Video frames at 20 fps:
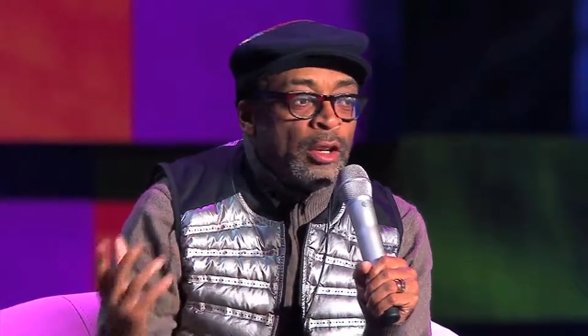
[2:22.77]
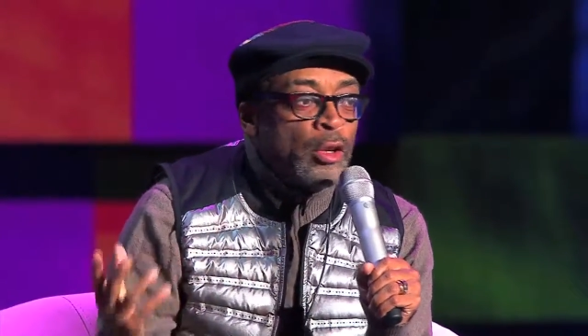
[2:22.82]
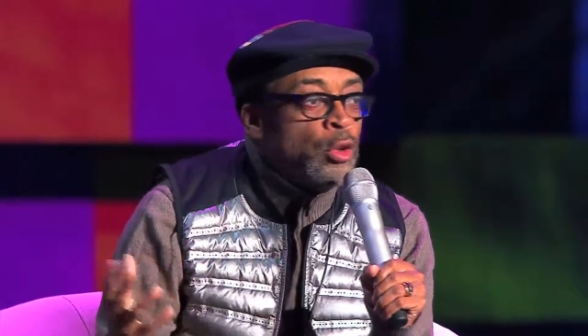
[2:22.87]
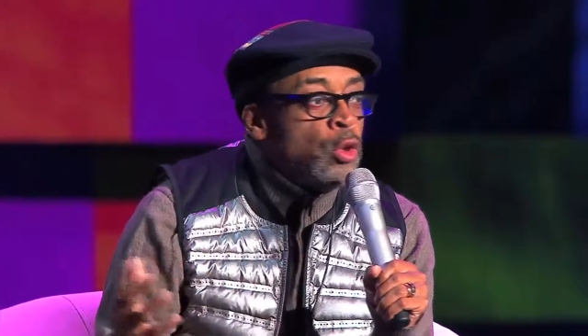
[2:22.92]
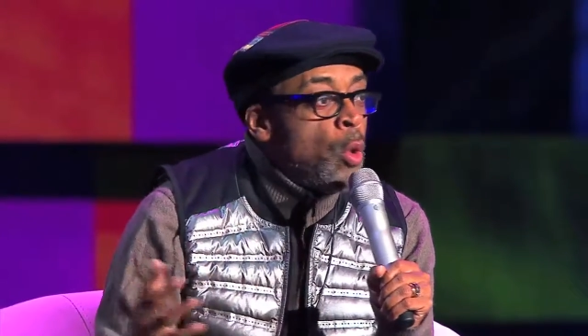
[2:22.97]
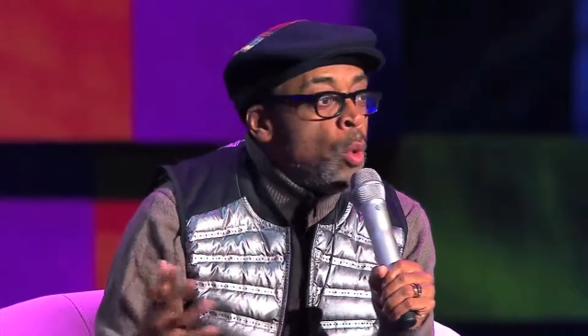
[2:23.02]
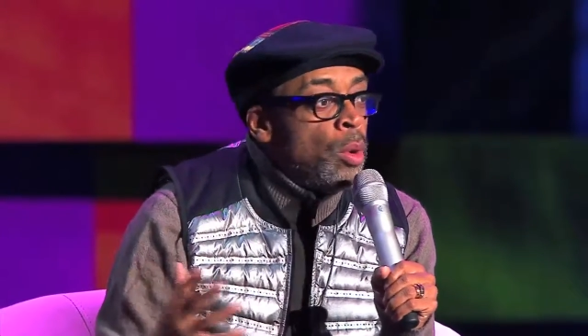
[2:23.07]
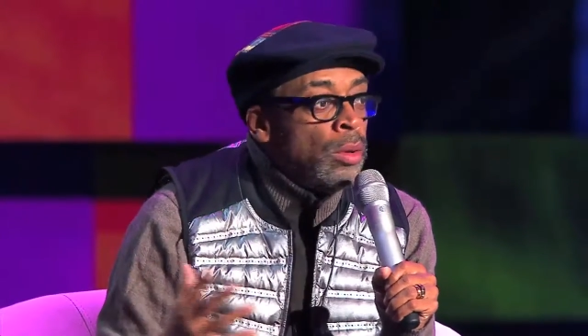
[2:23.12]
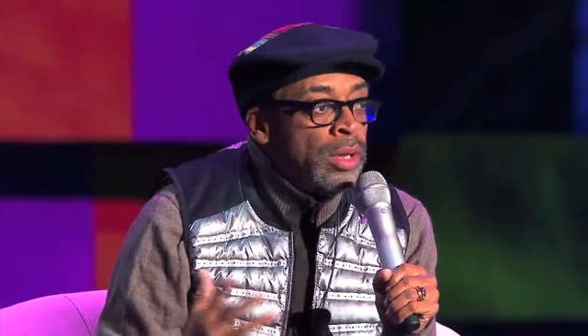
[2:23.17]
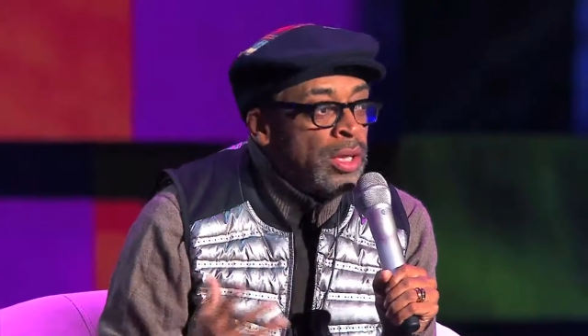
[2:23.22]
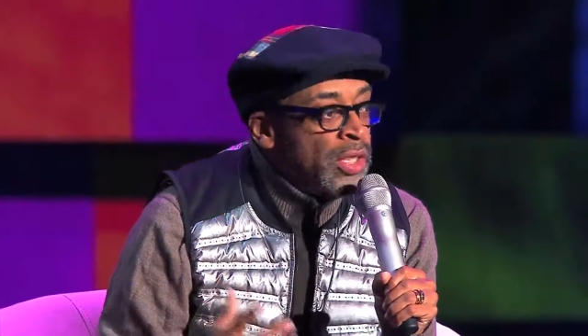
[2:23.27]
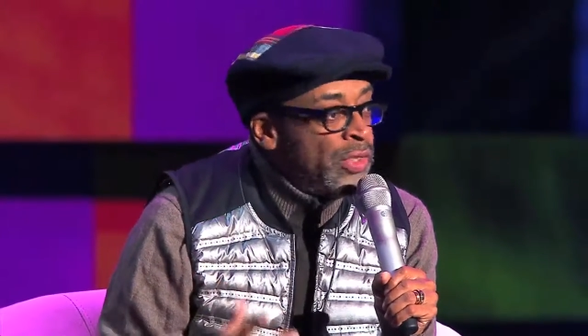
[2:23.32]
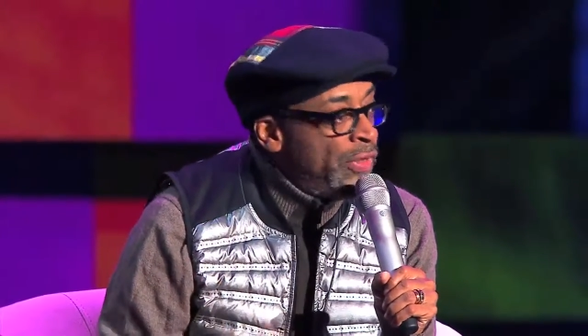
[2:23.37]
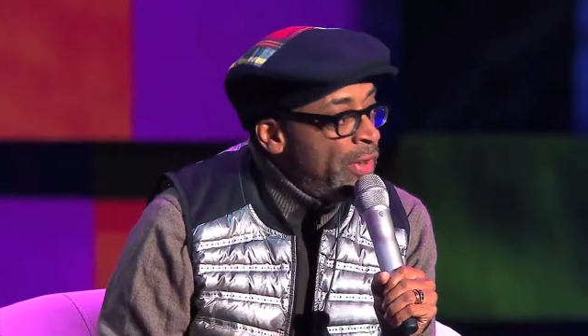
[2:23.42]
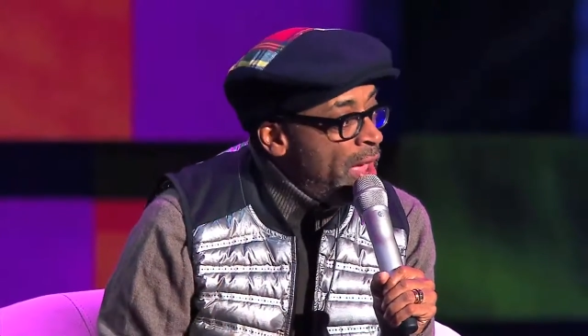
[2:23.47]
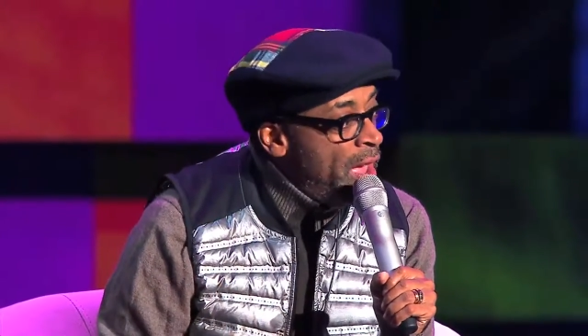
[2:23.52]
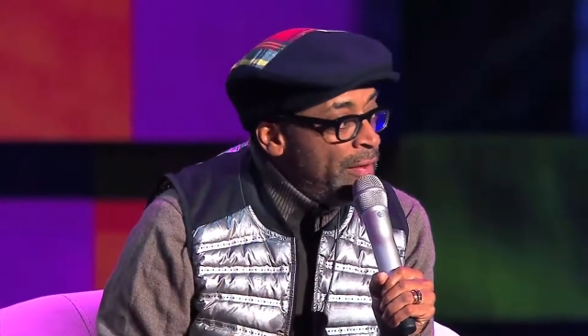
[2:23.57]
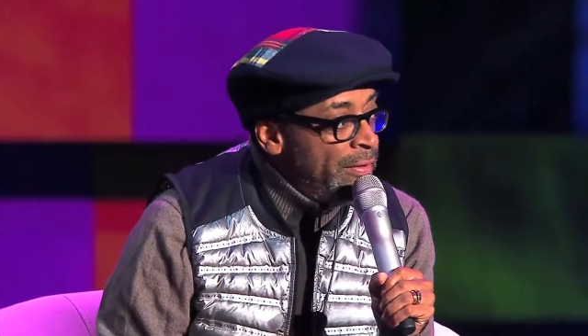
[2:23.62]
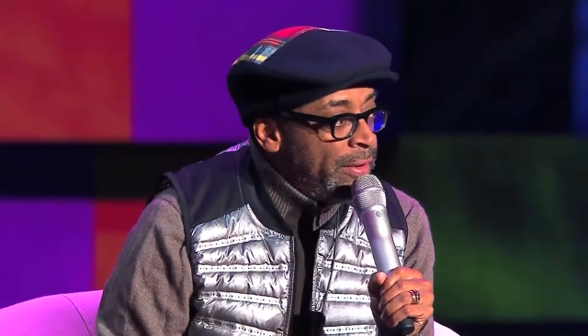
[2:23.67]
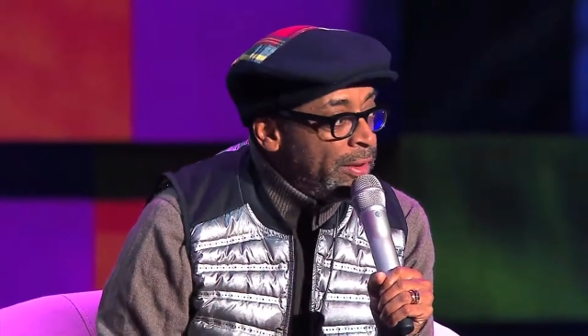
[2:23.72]
No one lives
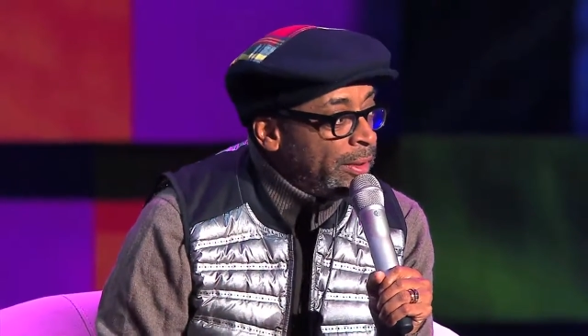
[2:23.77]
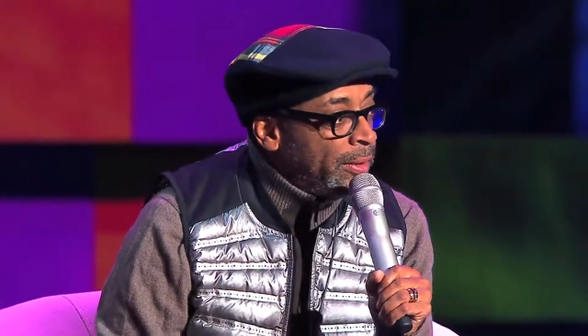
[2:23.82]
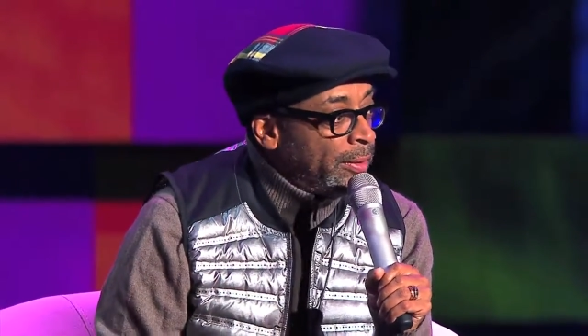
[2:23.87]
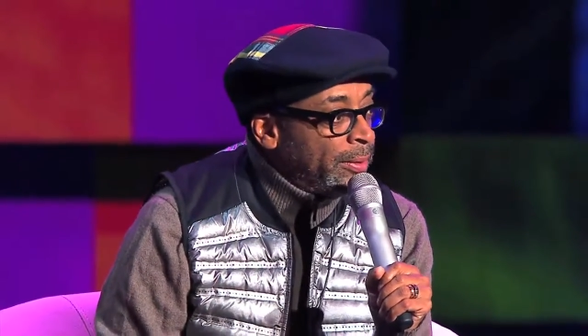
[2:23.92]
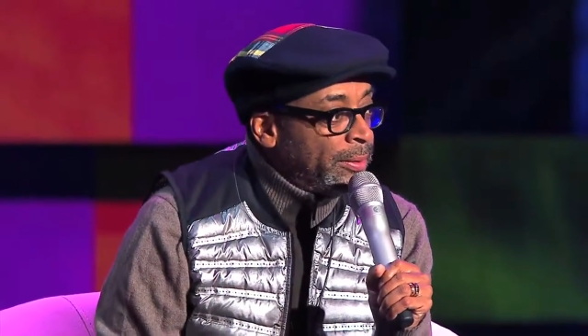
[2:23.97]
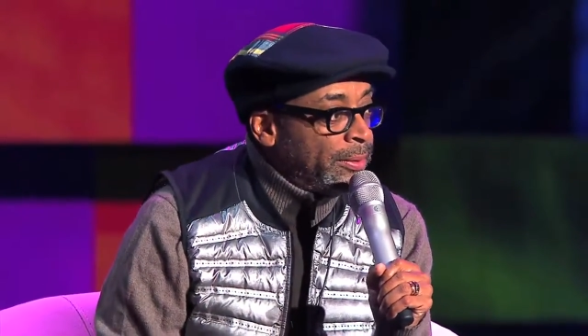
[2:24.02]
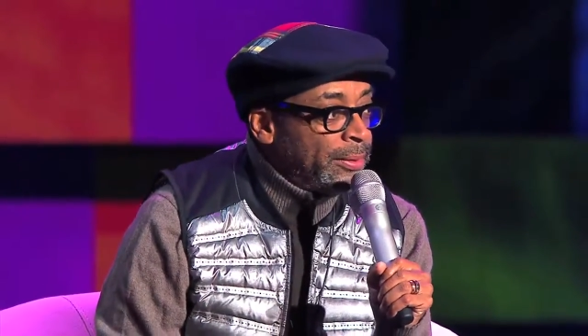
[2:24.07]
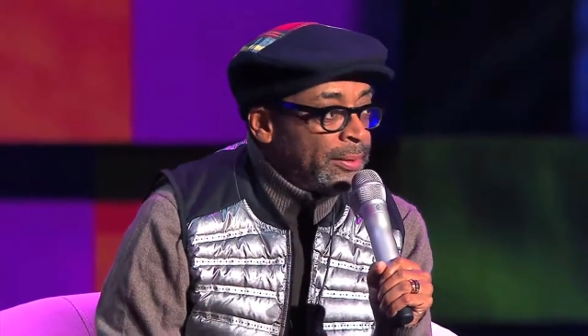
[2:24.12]
forever.